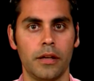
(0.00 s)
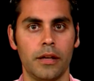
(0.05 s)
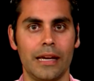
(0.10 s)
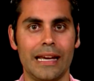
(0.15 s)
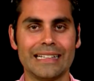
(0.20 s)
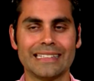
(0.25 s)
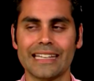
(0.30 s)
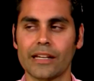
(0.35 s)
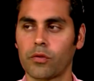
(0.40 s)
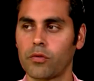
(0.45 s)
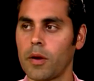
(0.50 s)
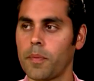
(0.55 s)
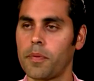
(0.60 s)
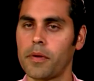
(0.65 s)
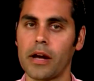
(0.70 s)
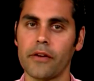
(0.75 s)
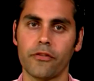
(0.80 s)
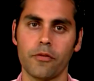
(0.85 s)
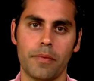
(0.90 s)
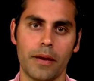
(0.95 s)
It's like ripping
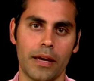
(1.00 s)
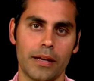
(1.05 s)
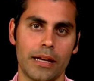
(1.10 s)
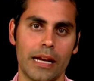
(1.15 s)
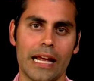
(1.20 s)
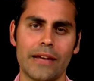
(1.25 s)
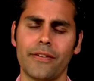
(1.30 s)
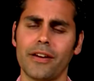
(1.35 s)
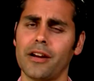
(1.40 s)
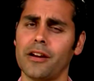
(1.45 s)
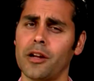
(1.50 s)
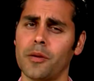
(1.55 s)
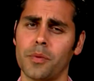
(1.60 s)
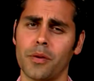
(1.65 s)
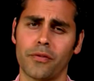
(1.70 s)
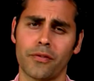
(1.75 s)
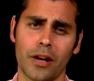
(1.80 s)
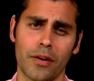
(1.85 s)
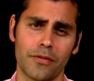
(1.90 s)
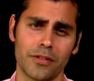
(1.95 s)
off a Band-Aid. I've had a number
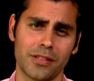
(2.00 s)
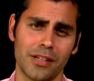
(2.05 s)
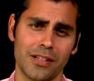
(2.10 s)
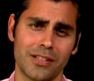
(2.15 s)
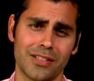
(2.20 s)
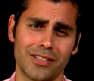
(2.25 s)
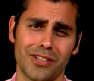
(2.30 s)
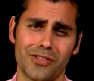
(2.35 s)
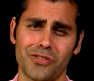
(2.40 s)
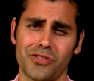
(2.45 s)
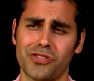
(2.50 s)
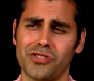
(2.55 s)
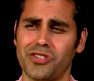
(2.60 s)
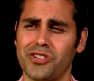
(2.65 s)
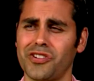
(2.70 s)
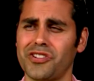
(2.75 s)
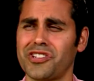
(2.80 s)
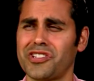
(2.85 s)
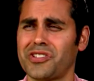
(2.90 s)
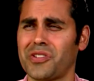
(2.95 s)
of conversations.
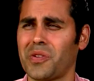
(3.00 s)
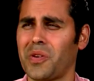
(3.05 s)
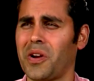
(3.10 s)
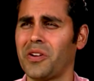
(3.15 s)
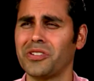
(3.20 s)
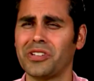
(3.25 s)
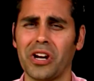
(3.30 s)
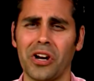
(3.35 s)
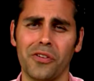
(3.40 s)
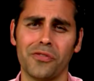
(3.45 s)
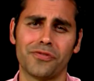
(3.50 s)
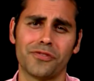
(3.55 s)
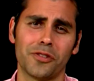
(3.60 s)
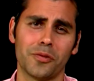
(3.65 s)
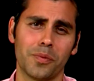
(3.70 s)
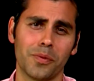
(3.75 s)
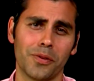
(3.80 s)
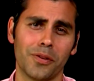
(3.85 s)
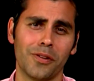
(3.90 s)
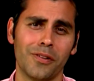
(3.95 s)
They're just
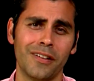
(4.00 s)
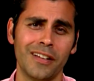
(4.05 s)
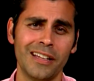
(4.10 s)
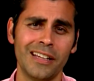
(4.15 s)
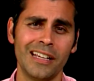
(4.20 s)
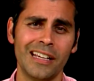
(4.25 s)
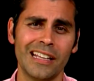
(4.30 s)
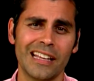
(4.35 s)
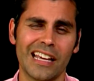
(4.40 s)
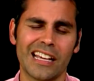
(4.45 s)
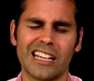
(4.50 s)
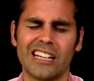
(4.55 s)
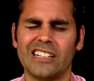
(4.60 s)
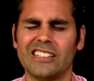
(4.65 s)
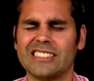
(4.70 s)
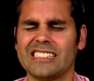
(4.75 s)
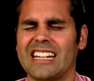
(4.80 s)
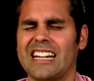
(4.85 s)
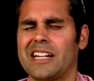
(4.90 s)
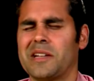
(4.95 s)
uncomfortable. Like,
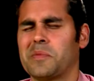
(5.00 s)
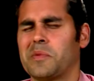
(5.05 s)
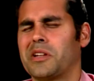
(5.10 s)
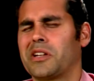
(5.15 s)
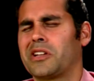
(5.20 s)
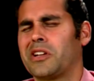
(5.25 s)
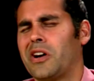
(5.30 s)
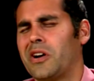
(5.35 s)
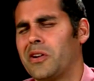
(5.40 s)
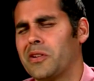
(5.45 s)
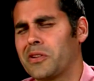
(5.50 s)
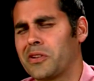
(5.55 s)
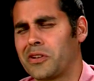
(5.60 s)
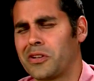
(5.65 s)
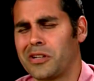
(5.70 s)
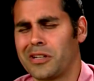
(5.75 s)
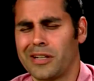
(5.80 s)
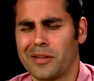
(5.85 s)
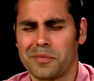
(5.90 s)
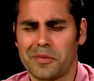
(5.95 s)
oh God, I'm going to call
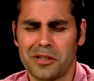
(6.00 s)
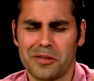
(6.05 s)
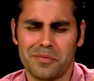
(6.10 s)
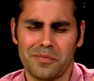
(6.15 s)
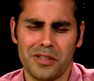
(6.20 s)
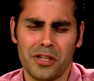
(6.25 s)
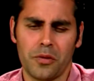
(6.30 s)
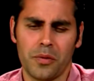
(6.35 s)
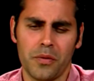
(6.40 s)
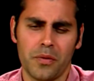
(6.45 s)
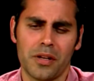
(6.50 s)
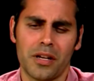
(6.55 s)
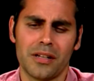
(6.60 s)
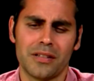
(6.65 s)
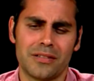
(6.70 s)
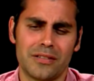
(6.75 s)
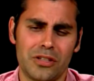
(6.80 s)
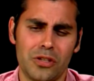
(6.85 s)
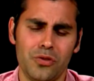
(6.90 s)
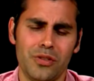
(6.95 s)
her, and I'm going to, we went
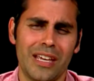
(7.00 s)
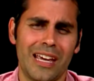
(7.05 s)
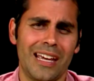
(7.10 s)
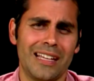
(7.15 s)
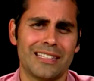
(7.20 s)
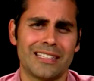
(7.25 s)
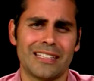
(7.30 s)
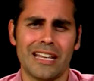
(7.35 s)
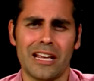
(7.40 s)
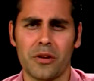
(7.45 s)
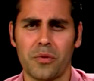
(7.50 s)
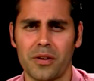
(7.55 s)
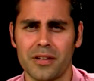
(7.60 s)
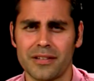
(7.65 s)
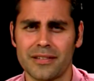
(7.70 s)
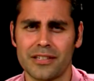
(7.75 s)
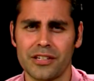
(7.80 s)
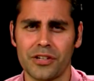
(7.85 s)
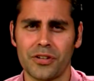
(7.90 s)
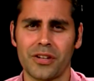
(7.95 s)
on 2 dates, and I don't want
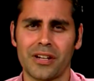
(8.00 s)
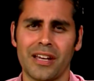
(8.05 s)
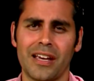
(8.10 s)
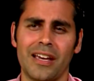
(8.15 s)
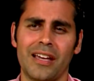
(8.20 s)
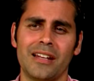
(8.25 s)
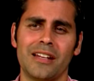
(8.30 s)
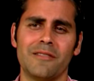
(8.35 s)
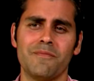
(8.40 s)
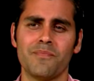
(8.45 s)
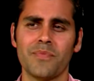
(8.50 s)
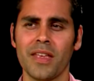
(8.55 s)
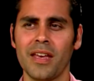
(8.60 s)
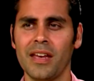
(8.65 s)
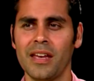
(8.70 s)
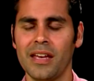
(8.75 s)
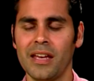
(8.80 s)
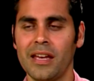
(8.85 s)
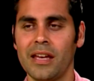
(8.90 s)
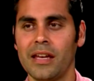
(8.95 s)
to see her again.
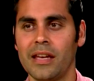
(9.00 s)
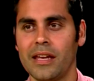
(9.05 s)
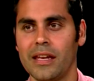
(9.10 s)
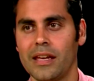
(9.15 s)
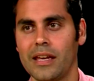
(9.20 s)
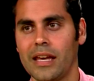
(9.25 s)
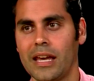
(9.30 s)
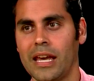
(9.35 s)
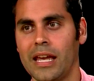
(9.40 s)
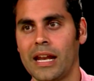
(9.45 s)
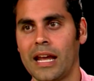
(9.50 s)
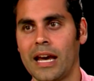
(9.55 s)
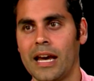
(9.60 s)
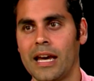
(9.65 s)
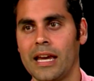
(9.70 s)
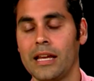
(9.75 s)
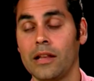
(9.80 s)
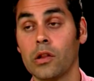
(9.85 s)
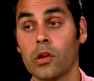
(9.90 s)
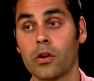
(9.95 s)
And
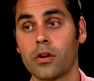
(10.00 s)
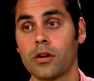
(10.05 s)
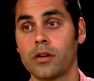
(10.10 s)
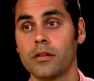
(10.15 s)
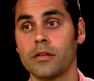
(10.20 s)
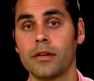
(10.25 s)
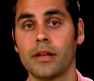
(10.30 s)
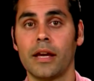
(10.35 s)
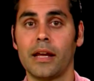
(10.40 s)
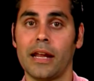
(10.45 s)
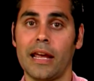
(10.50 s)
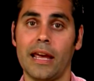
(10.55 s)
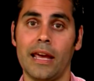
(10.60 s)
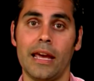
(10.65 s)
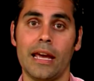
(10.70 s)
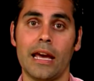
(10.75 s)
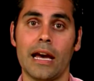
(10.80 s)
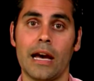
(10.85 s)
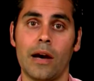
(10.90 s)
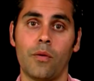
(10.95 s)
I learned that,
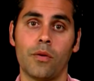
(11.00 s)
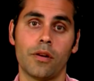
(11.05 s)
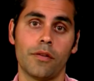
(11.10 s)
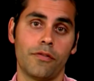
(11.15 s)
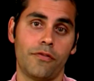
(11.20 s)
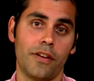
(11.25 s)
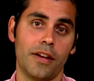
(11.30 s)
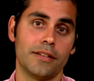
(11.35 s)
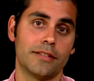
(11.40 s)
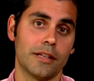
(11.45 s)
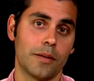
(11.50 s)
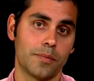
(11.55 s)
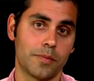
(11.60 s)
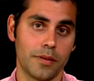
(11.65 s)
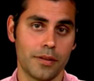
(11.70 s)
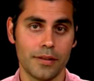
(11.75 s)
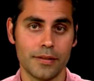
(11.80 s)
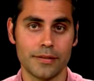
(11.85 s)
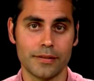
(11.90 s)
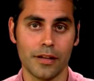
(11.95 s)
hey, I want to face up to
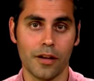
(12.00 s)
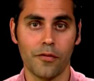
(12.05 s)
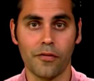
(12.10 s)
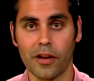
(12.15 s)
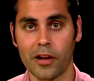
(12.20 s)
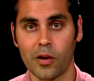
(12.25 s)
this stuff.